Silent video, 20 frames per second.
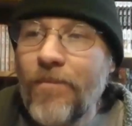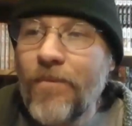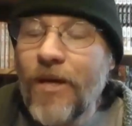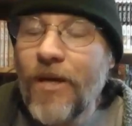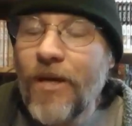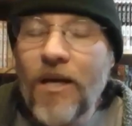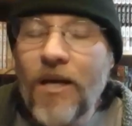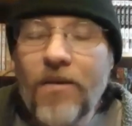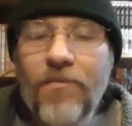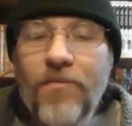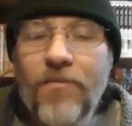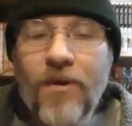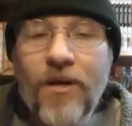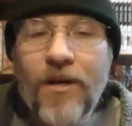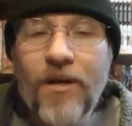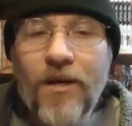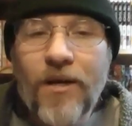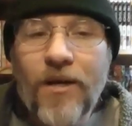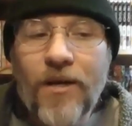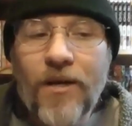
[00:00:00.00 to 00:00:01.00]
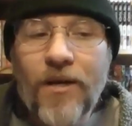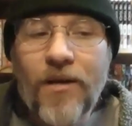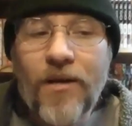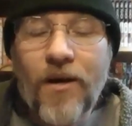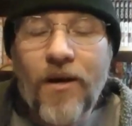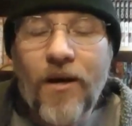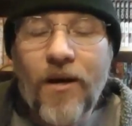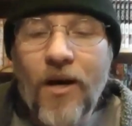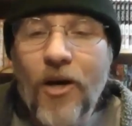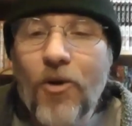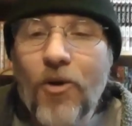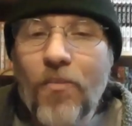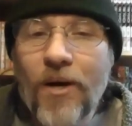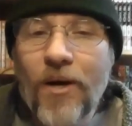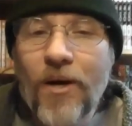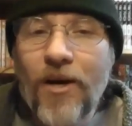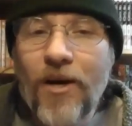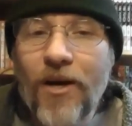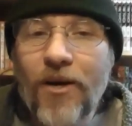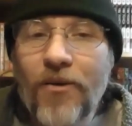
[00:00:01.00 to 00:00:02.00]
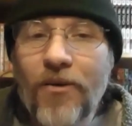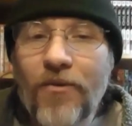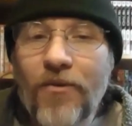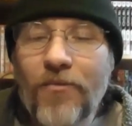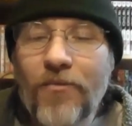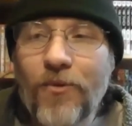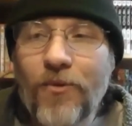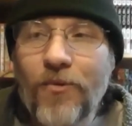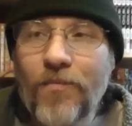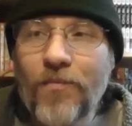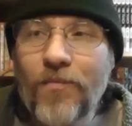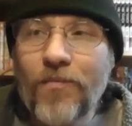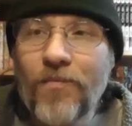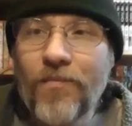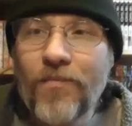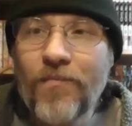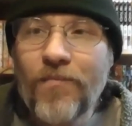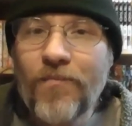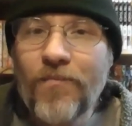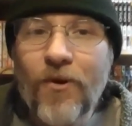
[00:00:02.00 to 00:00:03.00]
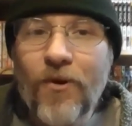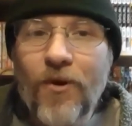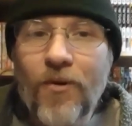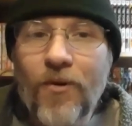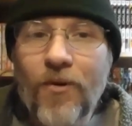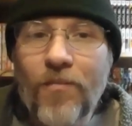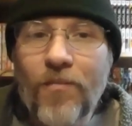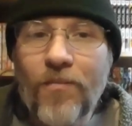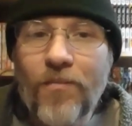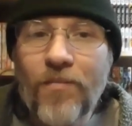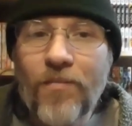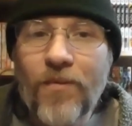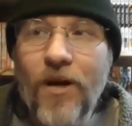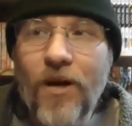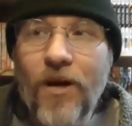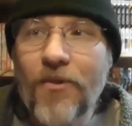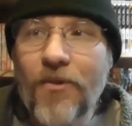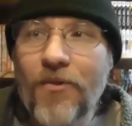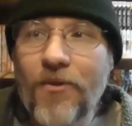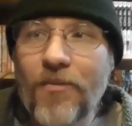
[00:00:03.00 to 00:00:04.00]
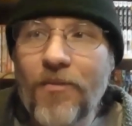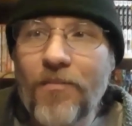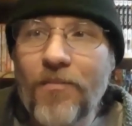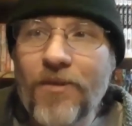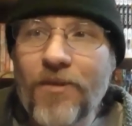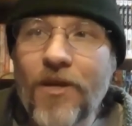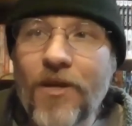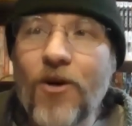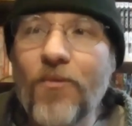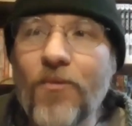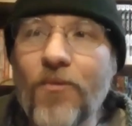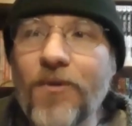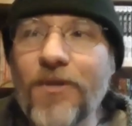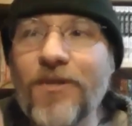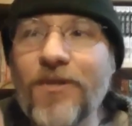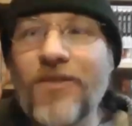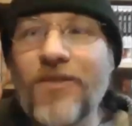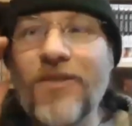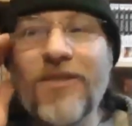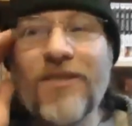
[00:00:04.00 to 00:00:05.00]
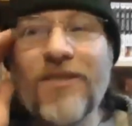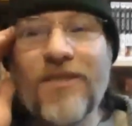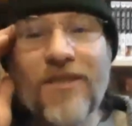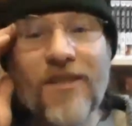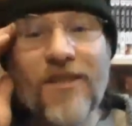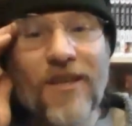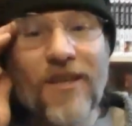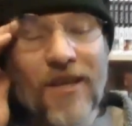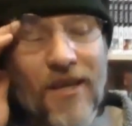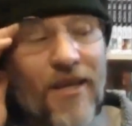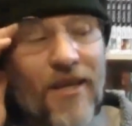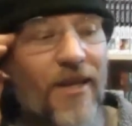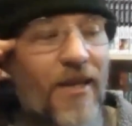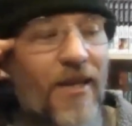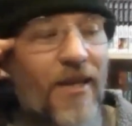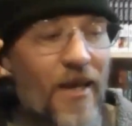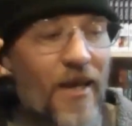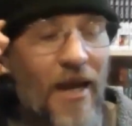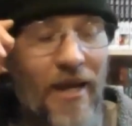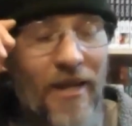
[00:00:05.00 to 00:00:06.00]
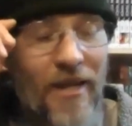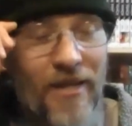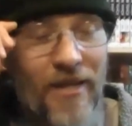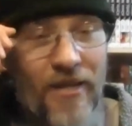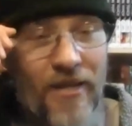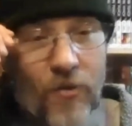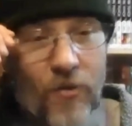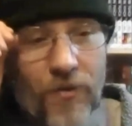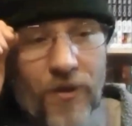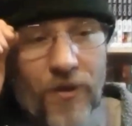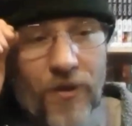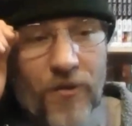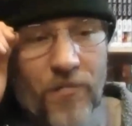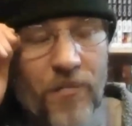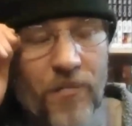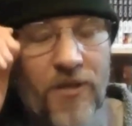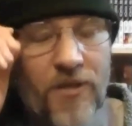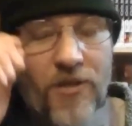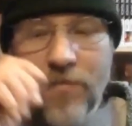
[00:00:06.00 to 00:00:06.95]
of autobiographical from the author himself, because he's had to deal with speech